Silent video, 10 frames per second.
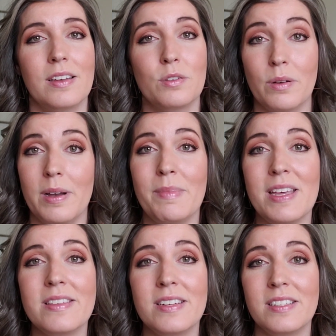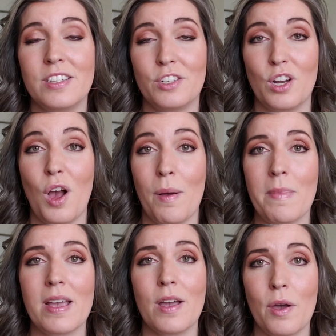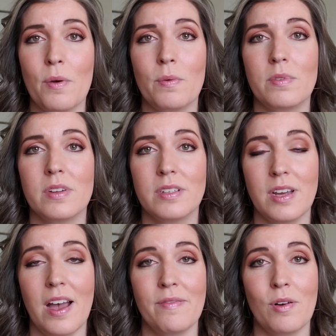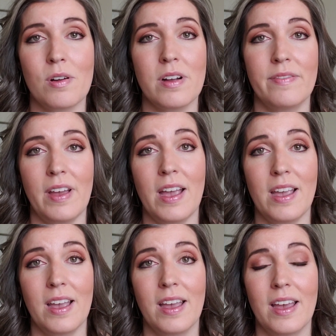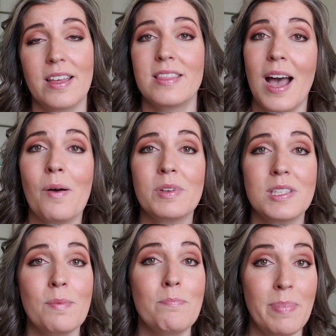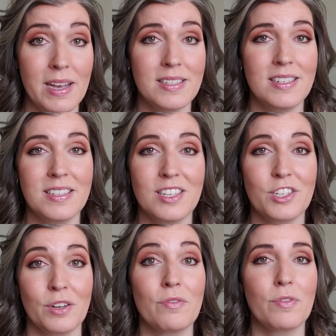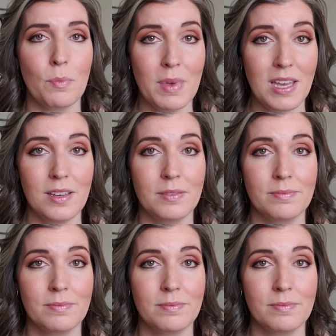So I made the decision on my own to have RFA, and that was the best decision for me.